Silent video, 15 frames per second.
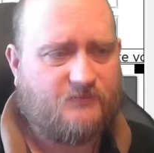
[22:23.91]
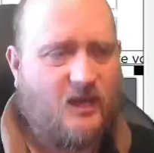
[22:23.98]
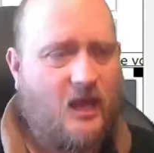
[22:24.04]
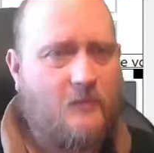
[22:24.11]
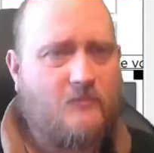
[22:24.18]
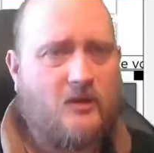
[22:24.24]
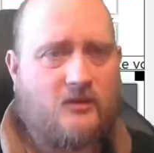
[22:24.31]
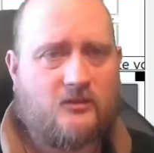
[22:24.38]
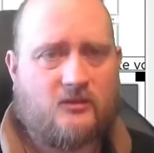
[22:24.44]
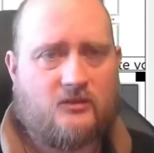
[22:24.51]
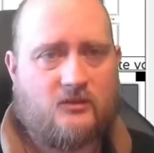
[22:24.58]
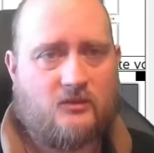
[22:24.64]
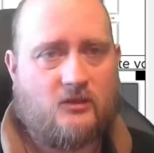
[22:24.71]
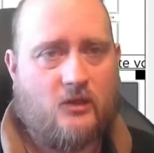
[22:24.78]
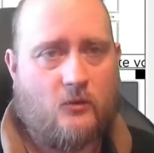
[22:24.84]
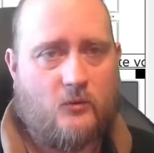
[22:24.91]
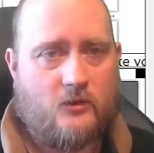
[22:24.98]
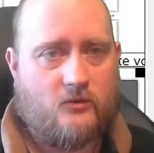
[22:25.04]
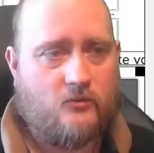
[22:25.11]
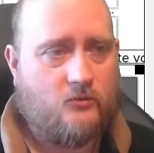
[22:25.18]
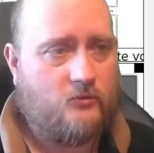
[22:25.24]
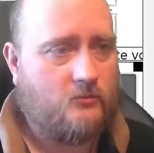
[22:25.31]
I'm not going
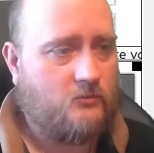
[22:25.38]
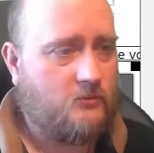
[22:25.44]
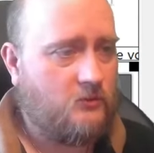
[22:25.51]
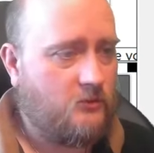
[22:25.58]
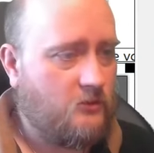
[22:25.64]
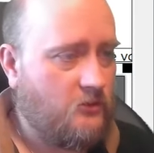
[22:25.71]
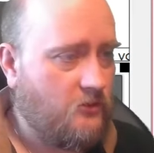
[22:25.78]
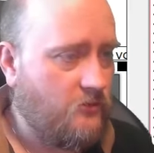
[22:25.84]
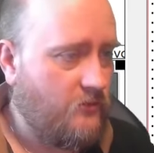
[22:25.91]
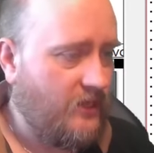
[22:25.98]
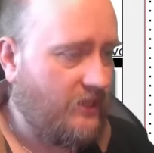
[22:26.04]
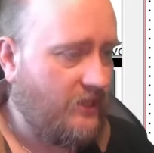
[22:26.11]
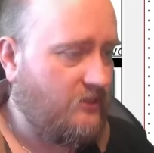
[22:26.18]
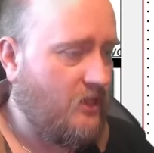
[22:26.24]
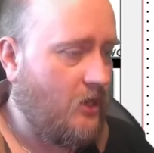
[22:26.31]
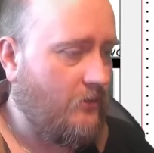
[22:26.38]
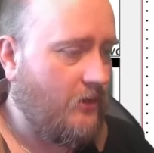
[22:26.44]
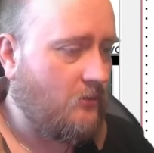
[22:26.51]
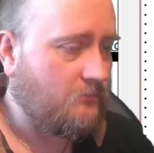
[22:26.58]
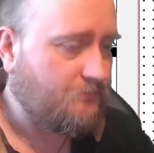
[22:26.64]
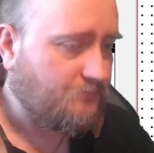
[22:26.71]
to do that now though.